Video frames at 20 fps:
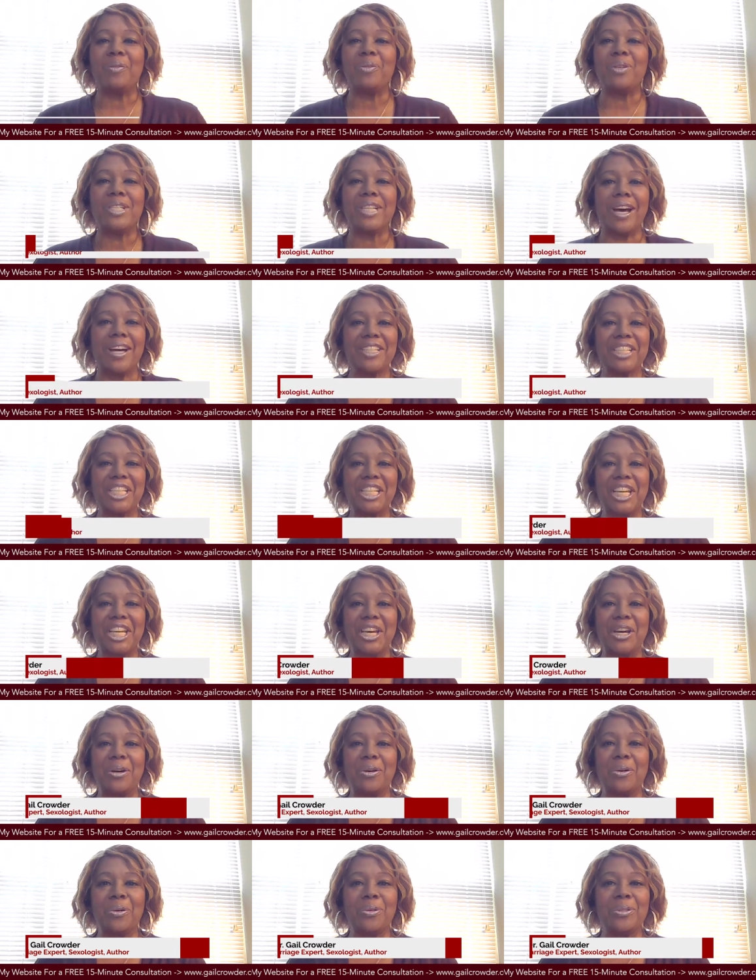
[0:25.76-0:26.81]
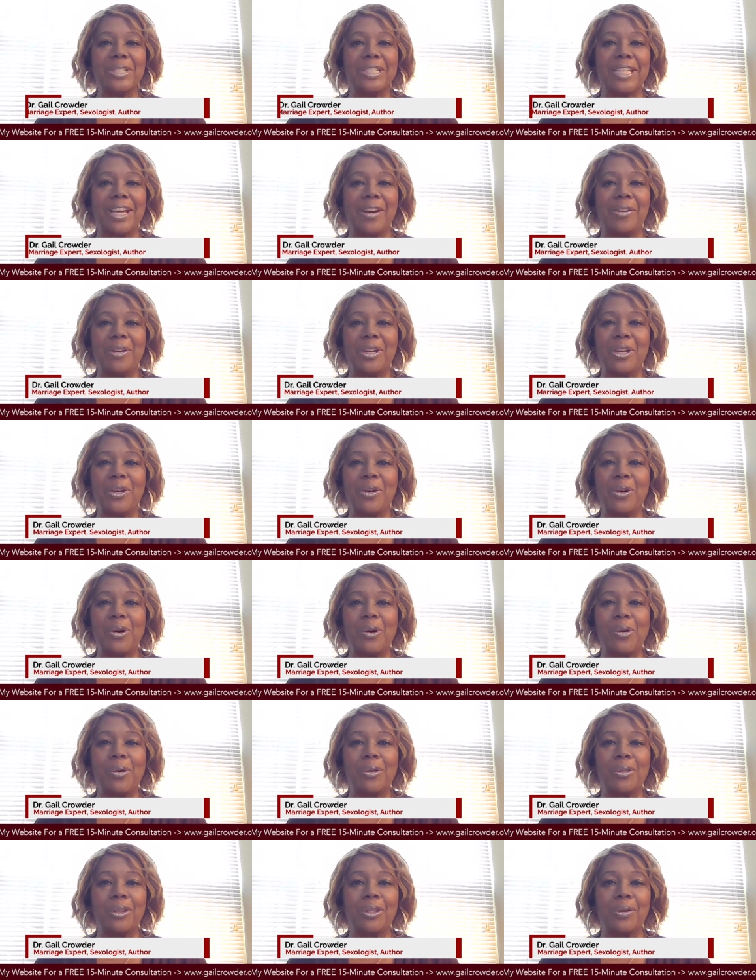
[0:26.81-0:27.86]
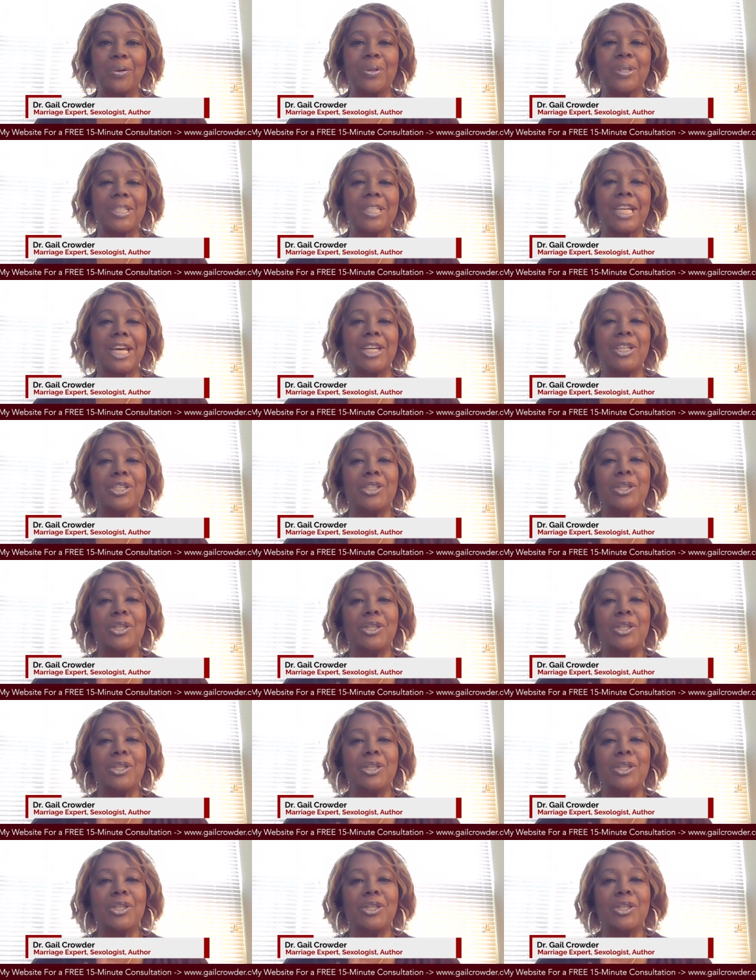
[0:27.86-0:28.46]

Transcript: Life with Dr. Gail goes down here on Thursday.